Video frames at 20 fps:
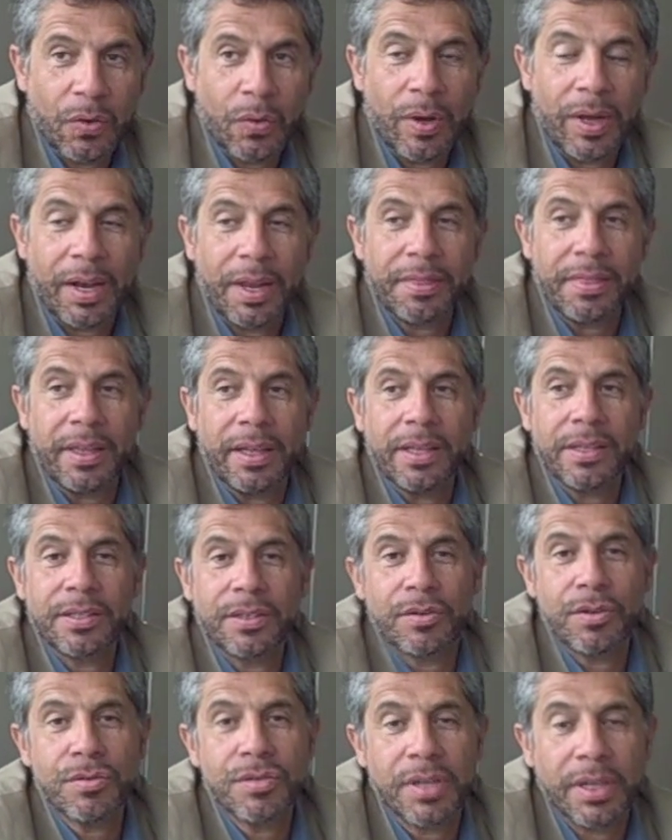Well, I think it's
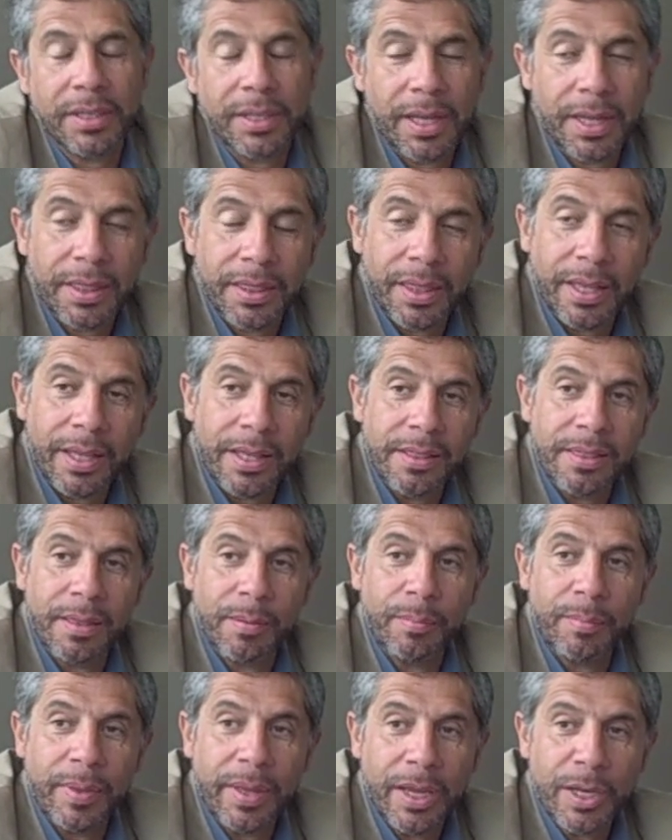crucial. I think
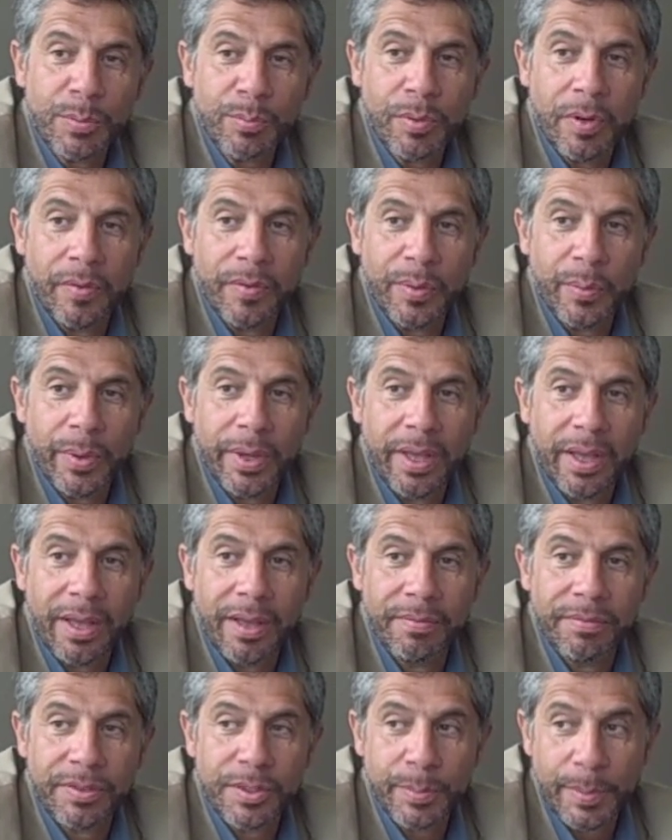the biggest problem we
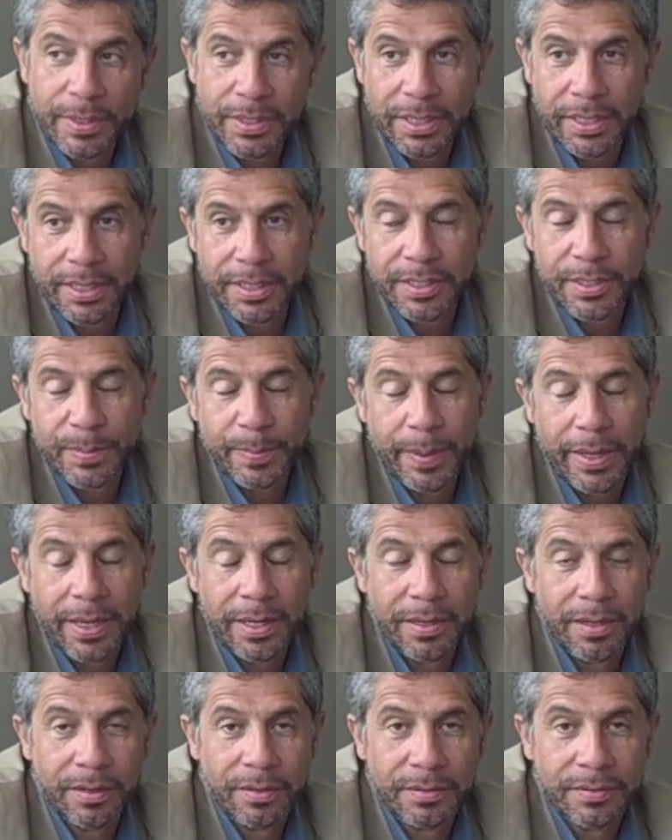have, especially in
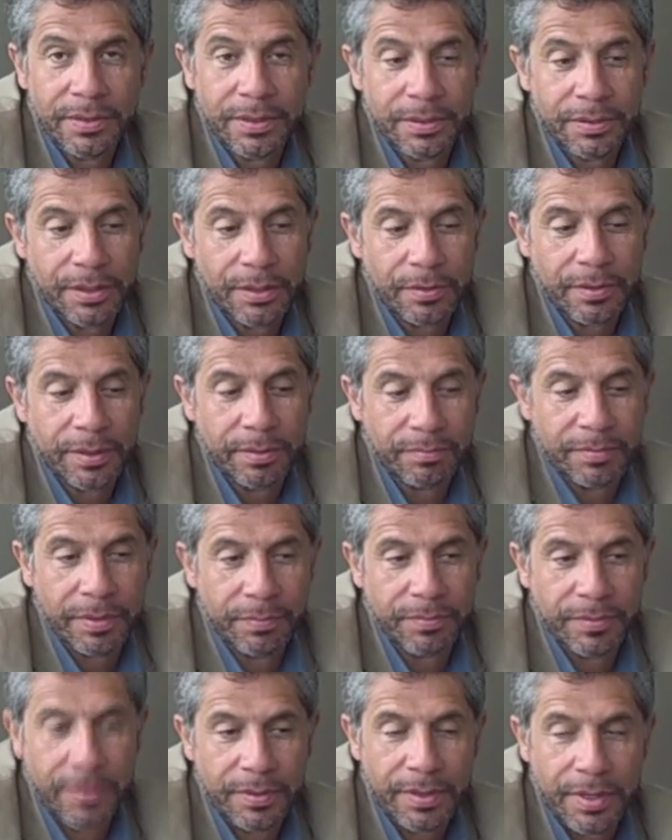Spain, the
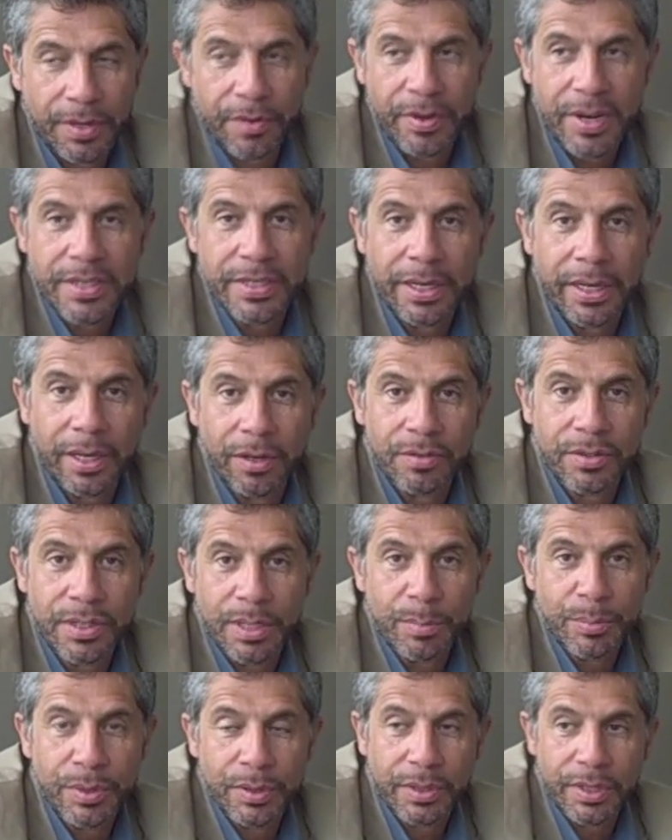decrease in
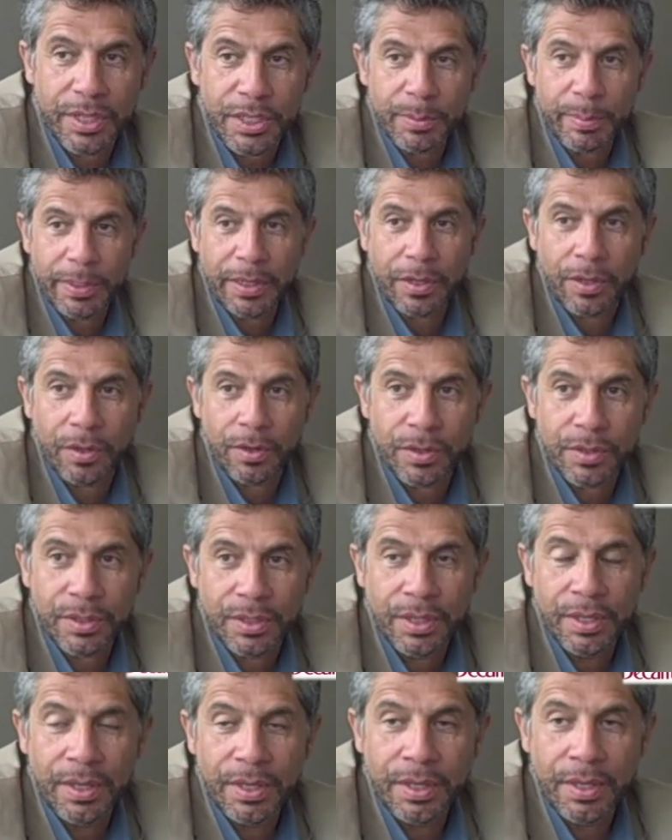consumption, is
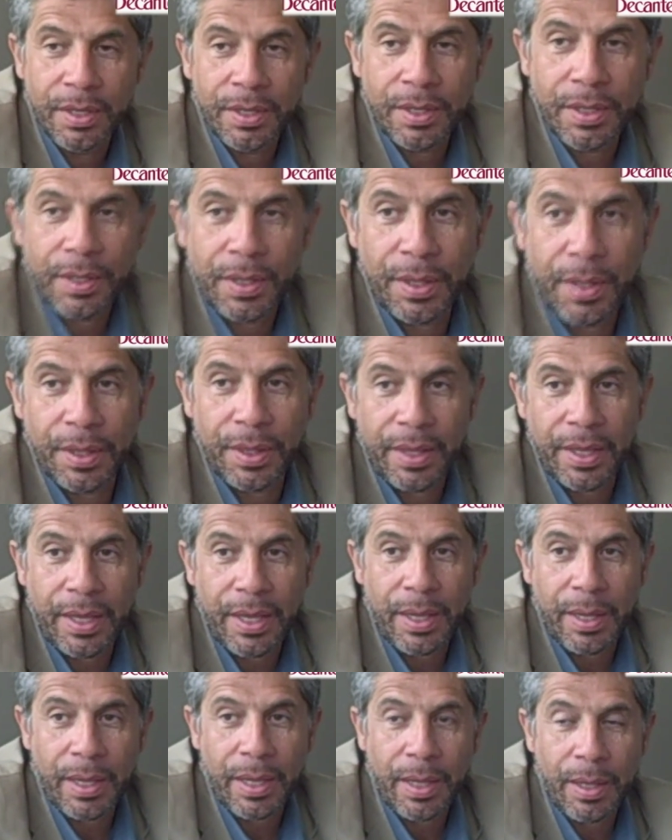because
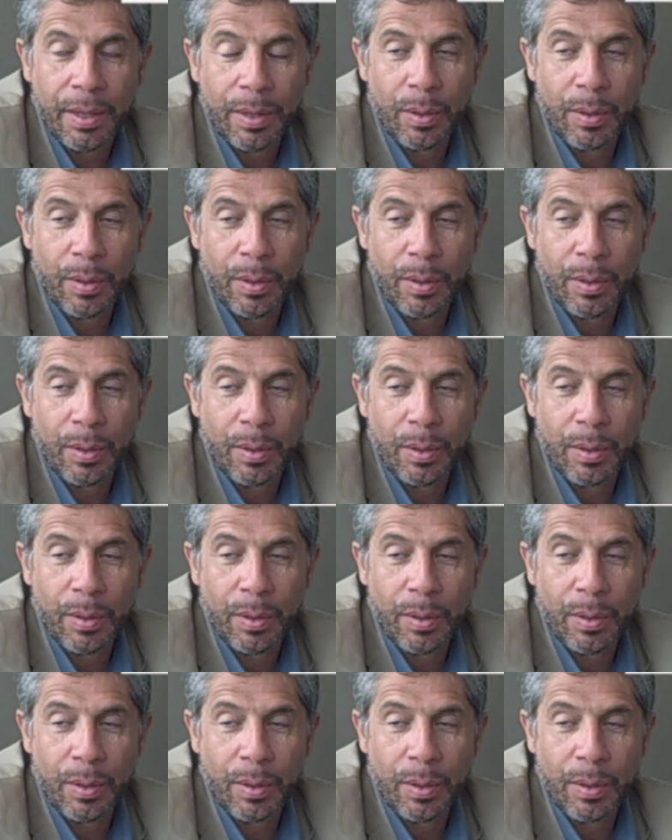the